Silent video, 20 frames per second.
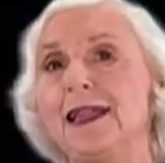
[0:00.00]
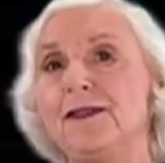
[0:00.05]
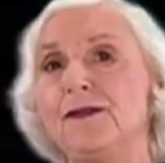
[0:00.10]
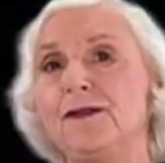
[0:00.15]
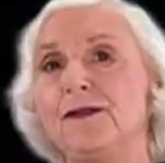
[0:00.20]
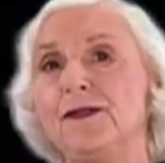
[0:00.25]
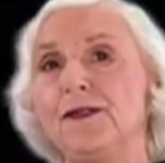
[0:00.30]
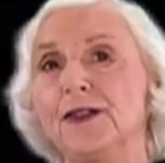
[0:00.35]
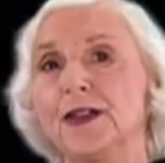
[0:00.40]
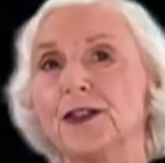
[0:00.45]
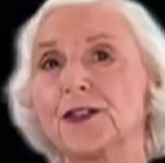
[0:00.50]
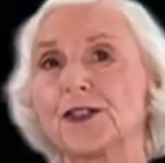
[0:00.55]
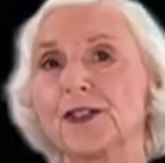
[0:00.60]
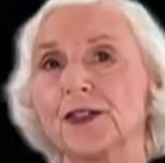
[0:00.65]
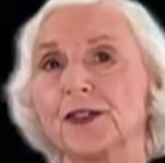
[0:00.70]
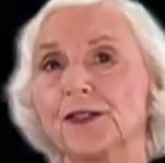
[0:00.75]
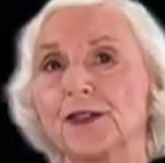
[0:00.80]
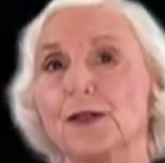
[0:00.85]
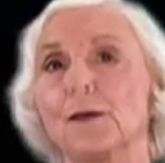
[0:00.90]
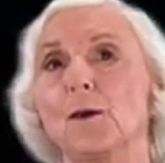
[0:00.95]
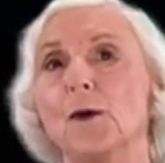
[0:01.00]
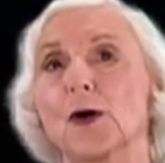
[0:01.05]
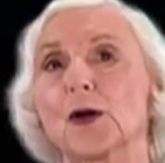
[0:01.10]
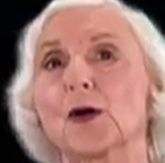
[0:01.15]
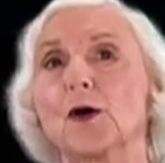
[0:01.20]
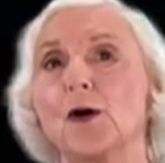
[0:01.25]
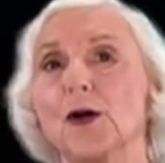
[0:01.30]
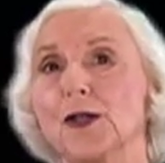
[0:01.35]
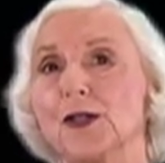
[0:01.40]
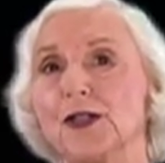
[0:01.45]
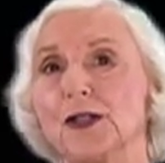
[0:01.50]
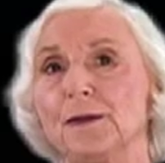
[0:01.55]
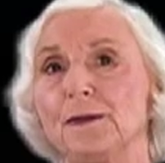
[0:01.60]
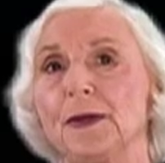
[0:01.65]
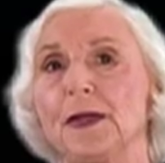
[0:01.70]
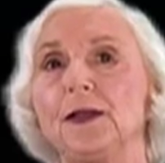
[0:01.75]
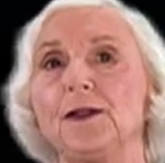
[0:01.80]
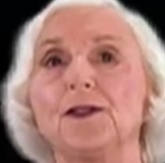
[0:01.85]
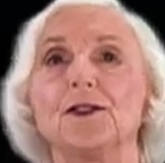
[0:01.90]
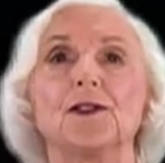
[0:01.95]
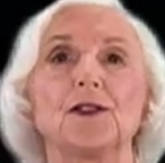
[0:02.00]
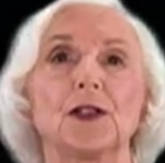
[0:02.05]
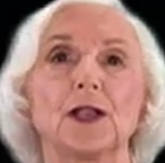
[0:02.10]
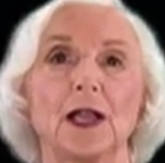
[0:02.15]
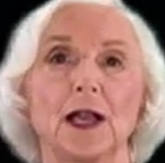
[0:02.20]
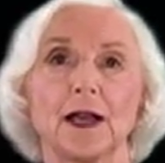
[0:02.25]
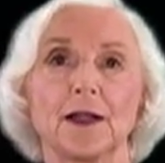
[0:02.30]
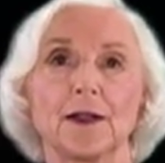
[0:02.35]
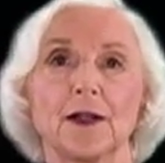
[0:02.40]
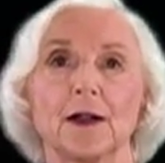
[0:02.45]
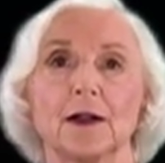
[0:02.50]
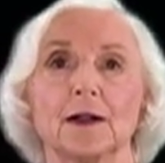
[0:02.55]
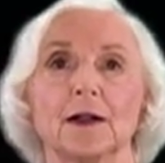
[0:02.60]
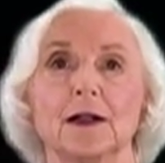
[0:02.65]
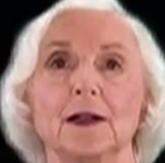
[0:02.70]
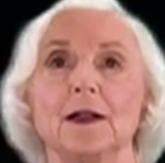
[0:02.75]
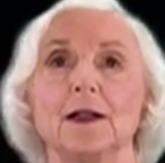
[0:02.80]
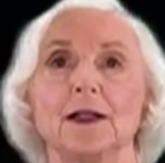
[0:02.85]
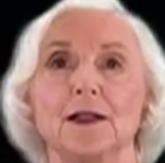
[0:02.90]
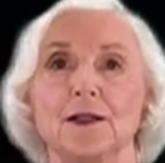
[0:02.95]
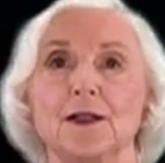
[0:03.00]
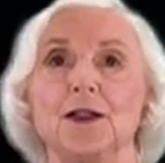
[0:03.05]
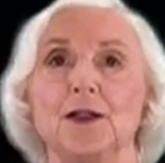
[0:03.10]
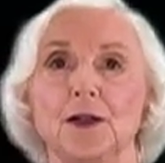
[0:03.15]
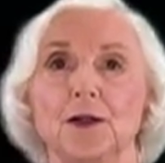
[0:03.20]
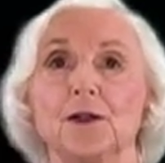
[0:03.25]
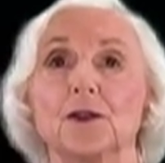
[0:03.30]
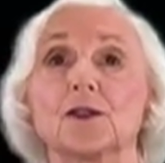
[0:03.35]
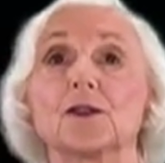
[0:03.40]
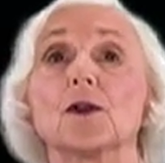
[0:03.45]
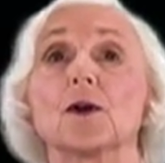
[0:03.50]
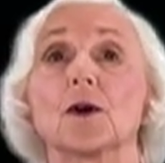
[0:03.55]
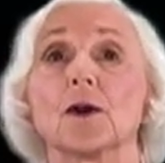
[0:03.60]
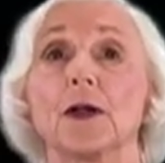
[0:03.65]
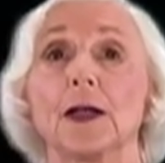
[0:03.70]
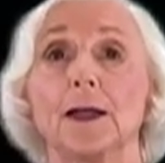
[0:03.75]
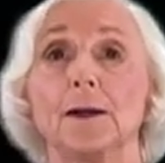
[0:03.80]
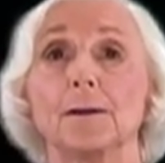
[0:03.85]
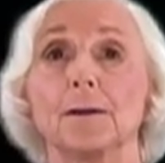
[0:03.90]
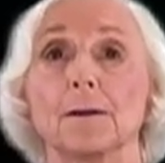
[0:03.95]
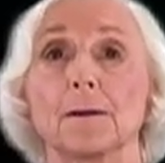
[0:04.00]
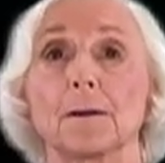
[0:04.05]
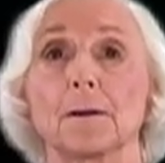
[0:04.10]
In visions, we're going to piece together the new story,